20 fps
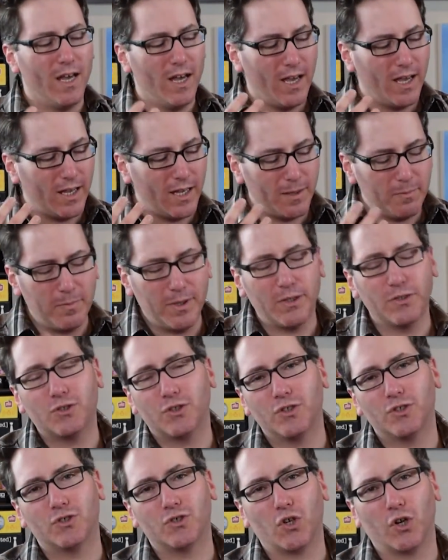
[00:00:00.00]
a miniature
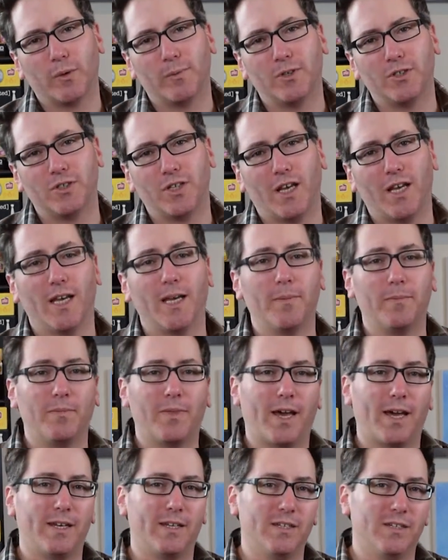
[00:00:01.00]
skirmish game
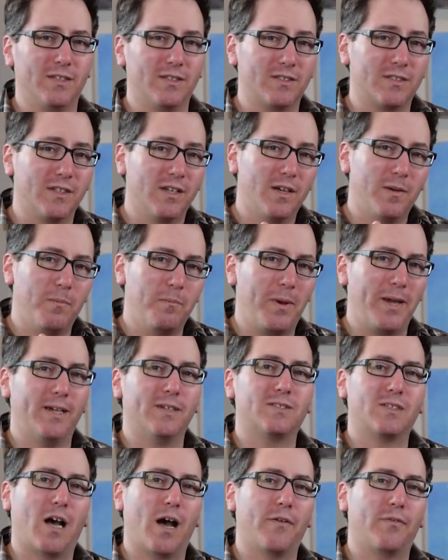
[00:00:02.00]
that is
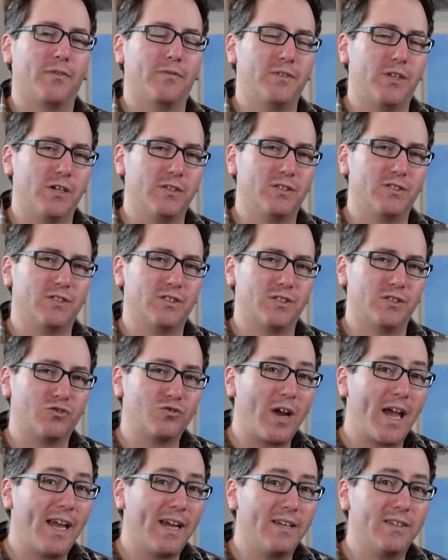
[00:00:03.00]
based off of Dungeons and
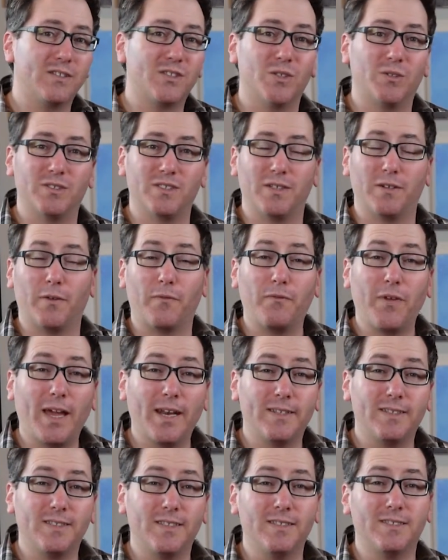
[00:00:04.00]
Dragons, so it's in a
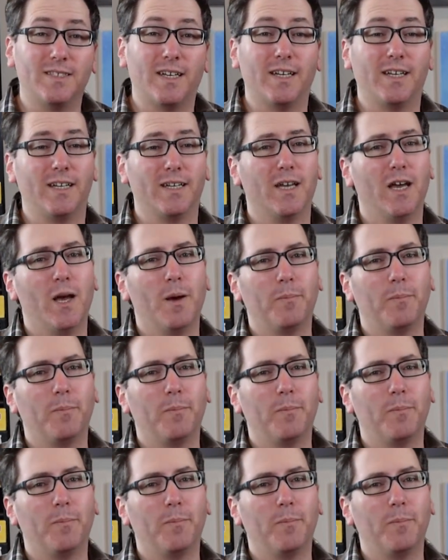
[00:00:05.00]
fantasy setting,